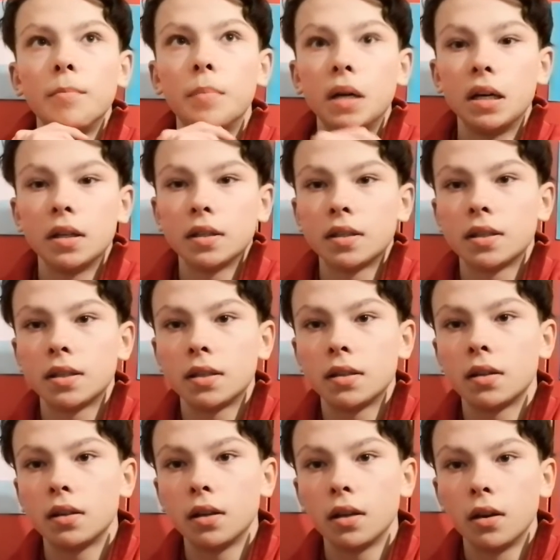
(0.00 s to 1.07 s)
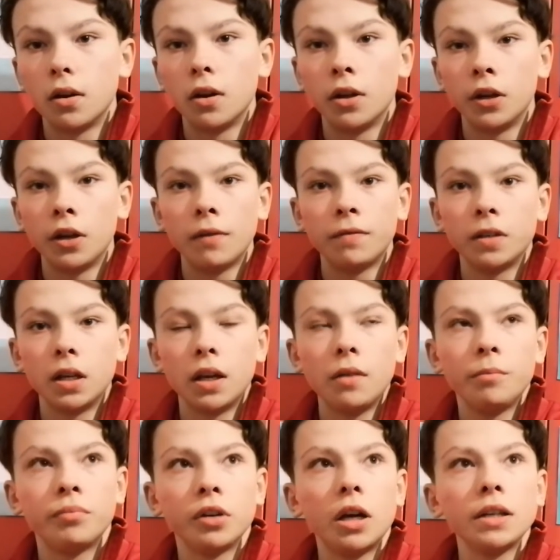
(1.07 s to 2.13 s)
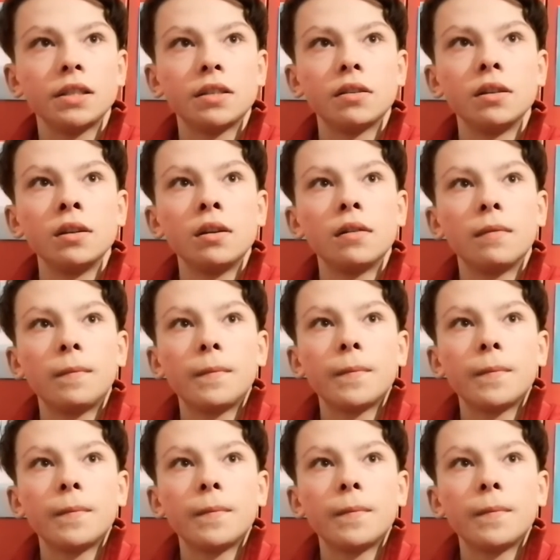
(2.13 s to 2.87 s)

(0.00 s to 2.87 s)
But on another note, Brighton,